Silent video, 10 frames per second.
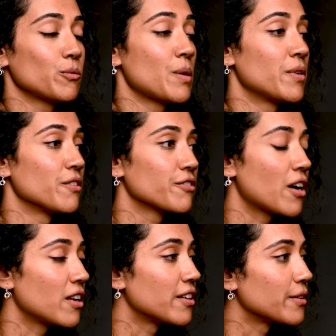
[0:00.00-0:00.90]
women of
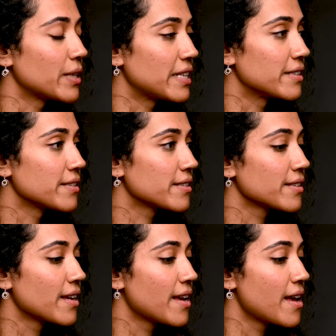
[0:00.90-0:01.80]
colour is
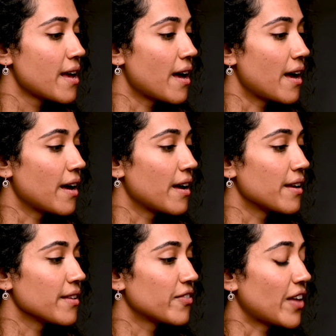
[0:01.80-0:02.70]

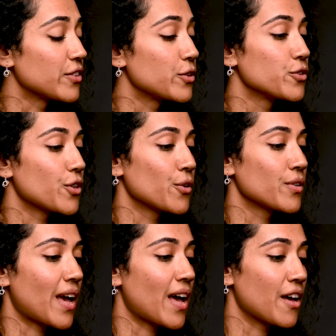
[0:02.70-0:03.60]
that you don't
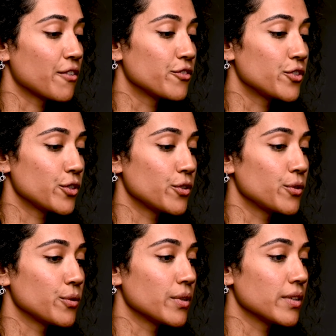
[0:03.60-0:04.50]
have
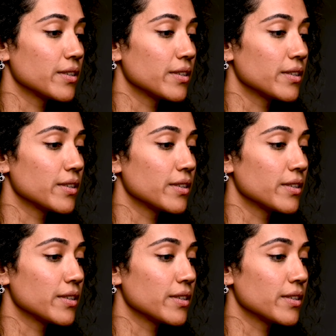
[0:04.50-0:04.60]
to